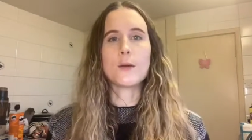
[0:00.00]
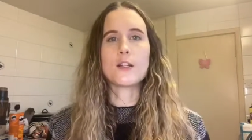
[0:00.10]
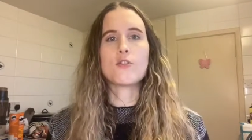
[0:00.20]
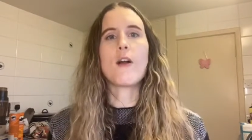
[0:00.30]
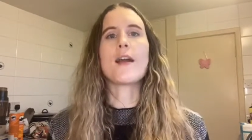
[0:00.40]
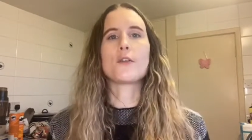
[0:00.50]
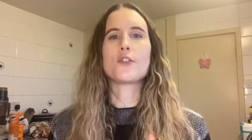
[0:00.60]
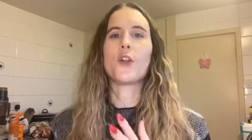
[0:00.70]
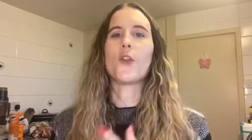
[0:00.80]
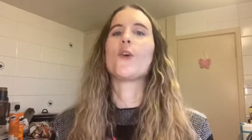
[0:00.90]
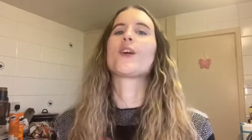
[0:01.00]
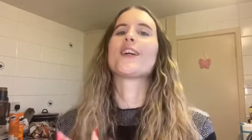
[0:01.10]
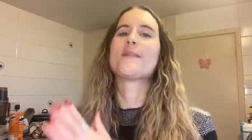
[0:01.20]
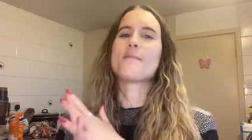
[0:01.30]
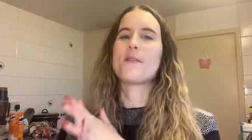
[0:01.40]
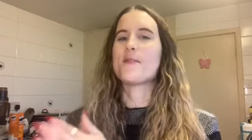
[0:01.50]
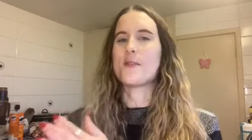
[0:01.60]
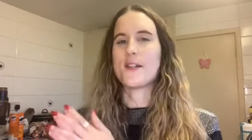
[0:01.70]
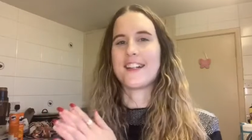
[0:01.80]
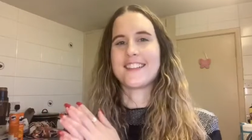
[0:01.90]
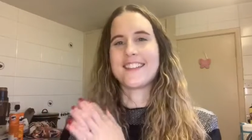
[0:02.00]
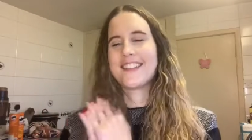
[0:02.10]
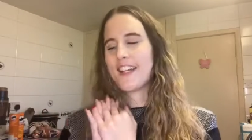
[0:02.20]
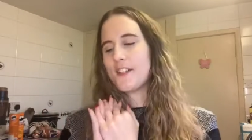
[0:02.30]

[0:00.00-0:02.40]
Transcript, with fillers: so I try not to look beforehand,